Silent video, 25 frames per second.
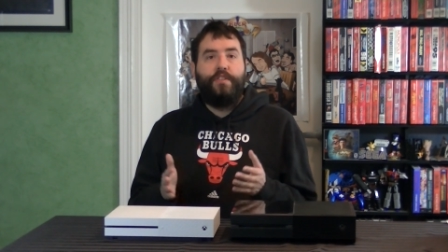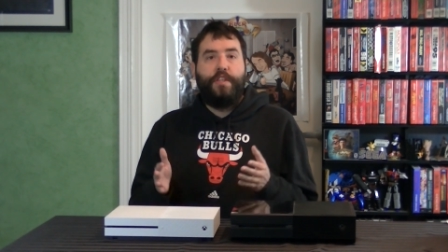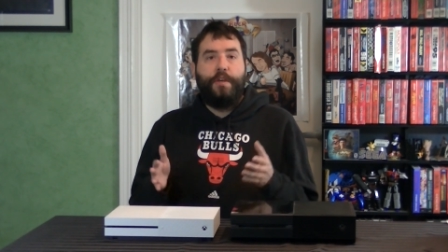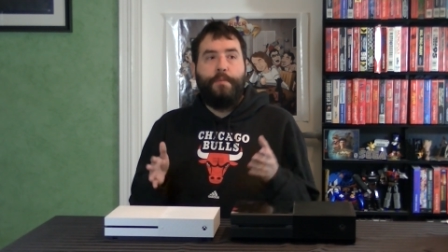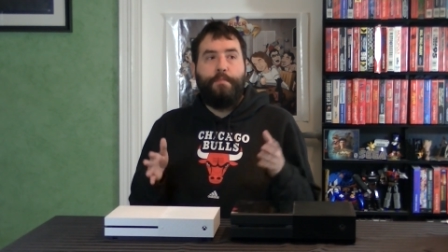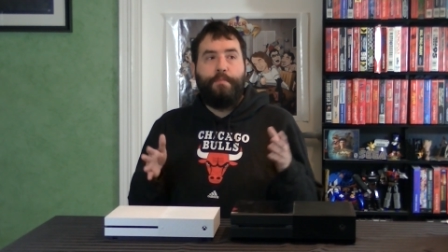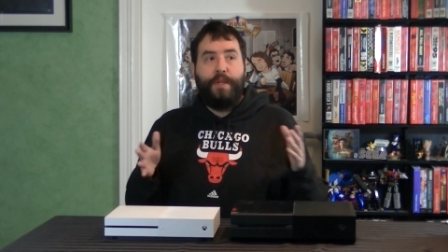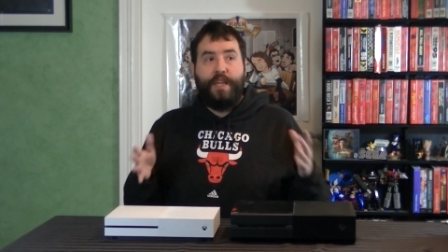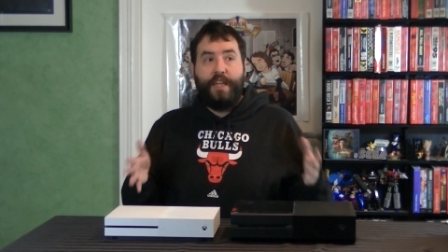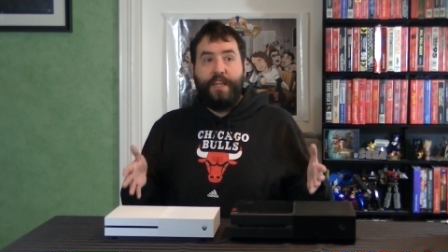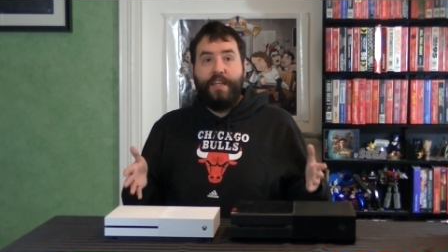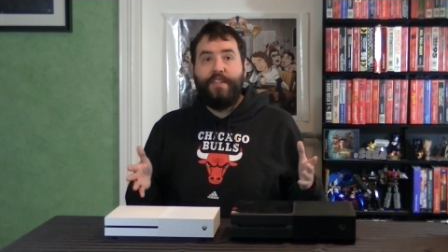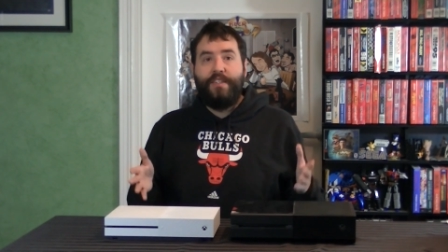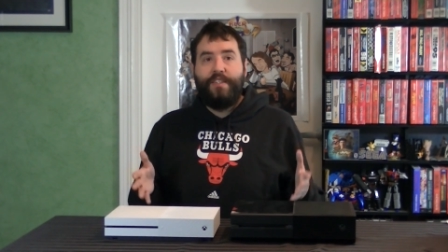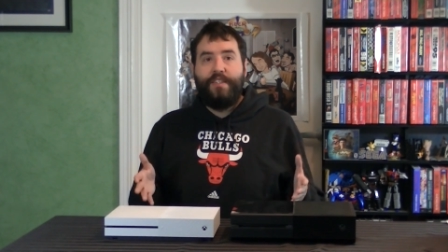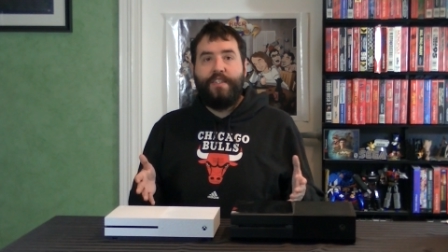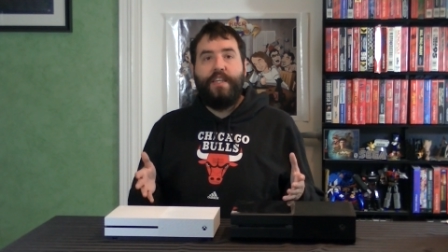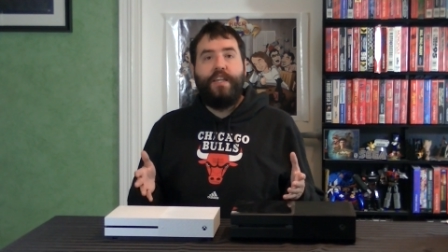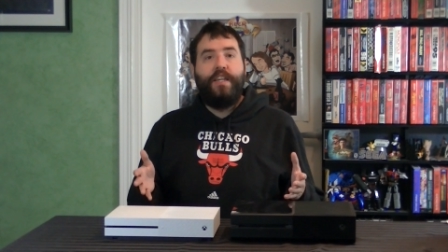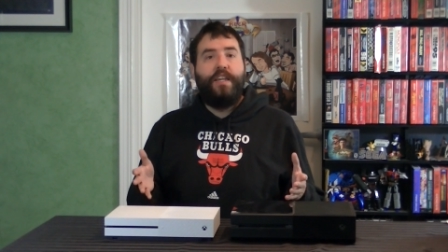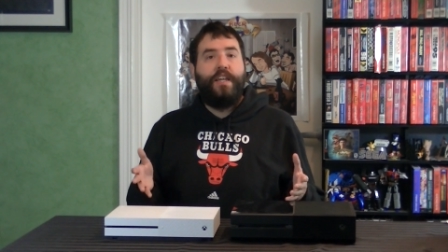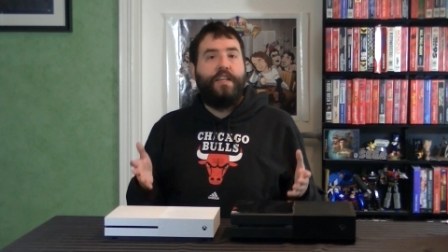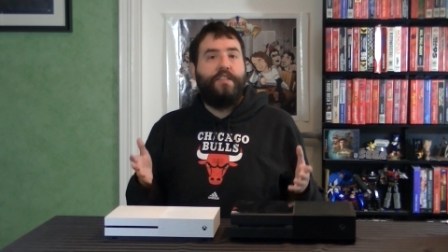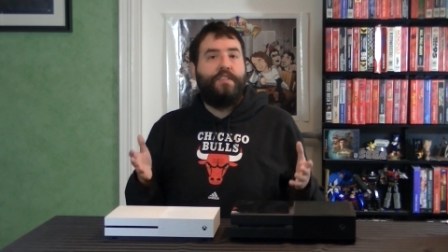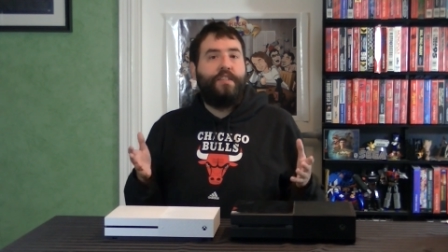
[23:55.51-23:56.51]
the
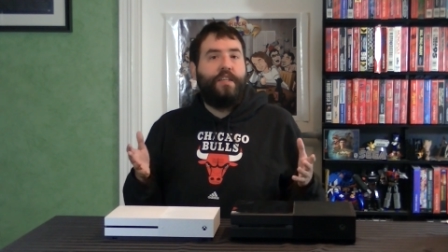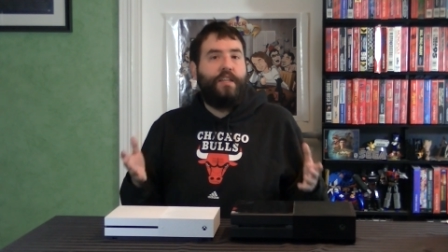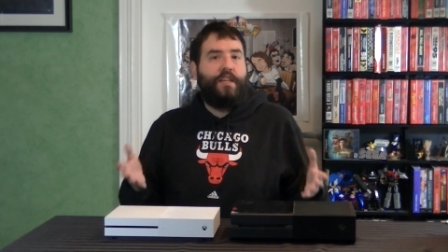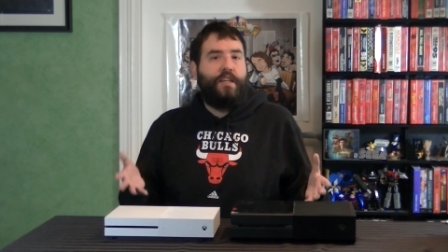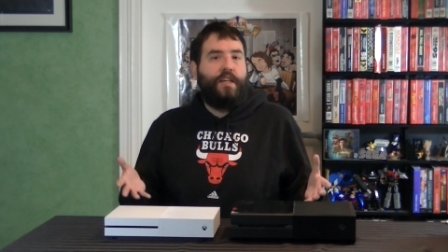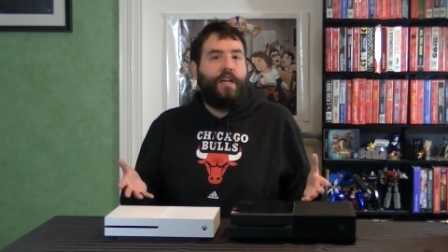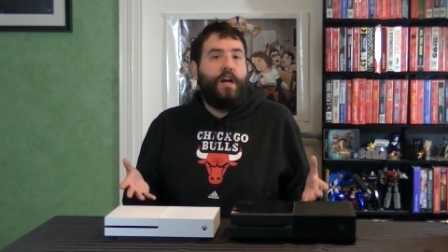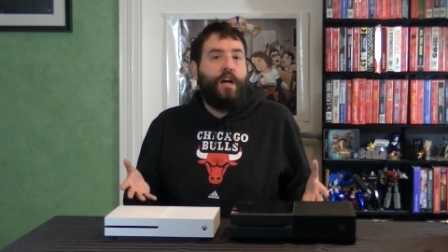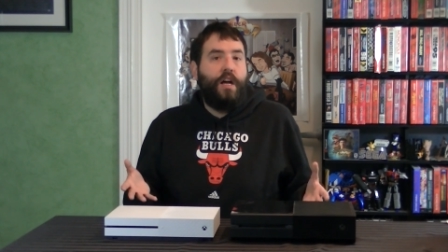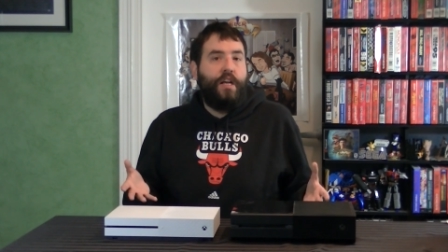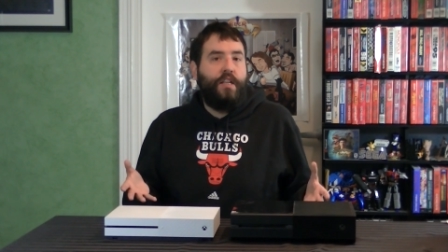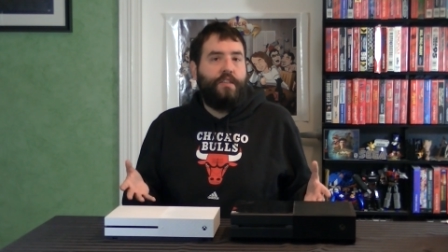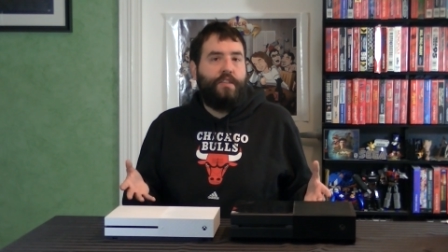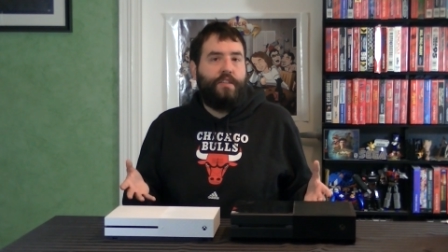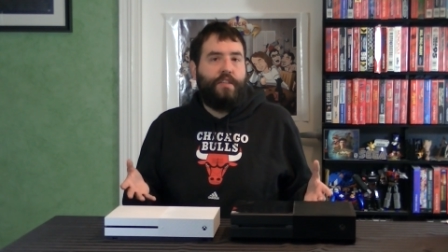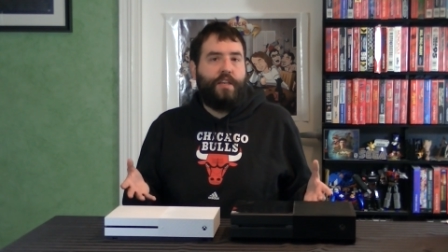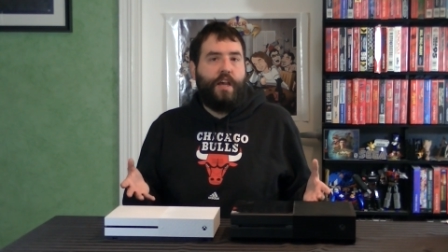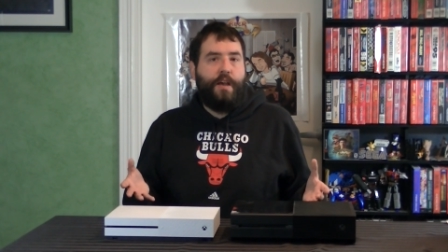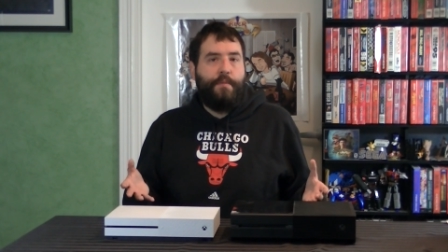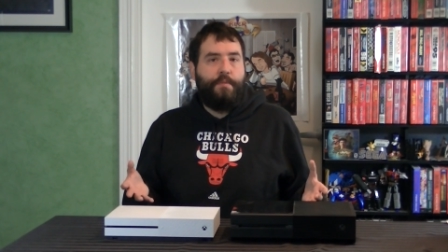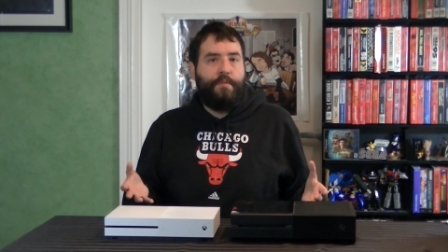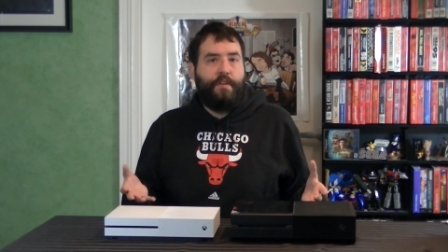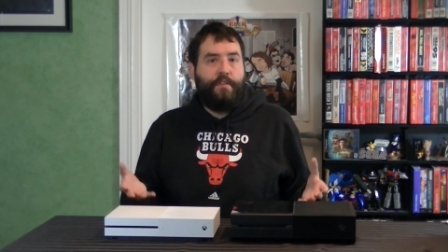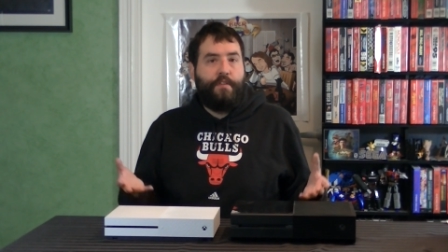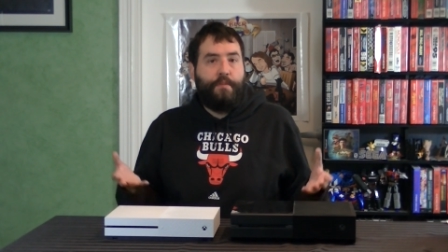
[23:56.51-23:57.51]
PC as a
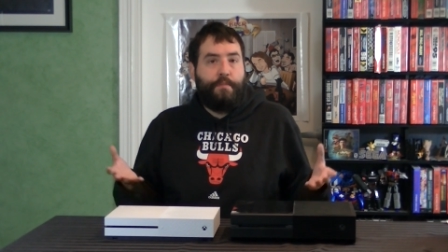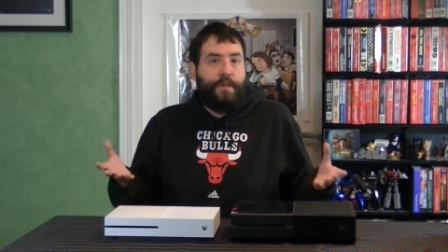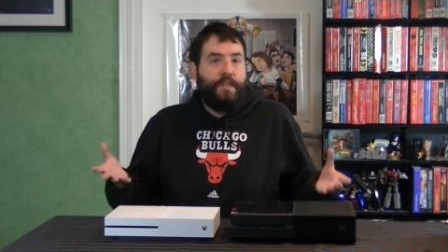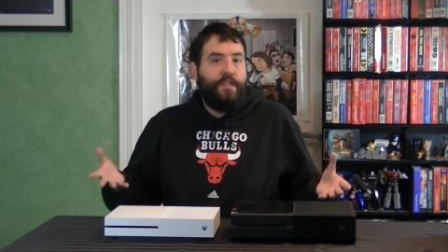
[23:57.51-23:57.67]
concept of a